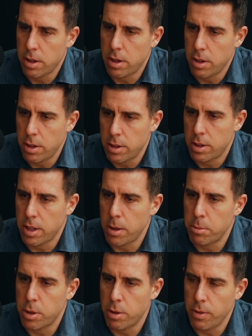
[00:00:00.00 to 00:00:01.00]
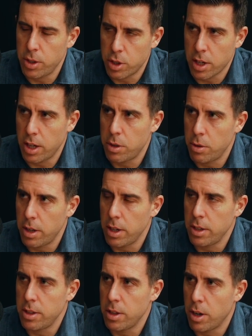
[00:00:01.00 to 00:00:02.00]
I know there's some sort of education around
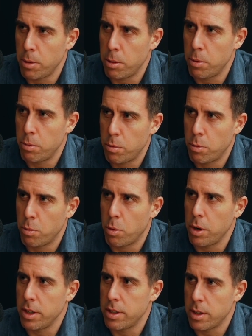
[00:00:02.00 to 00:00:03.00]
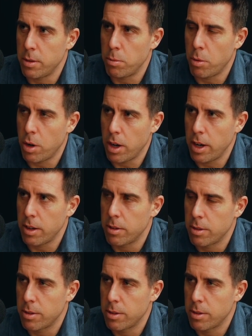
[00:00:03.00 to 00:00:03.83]
ECI, but what is it and why?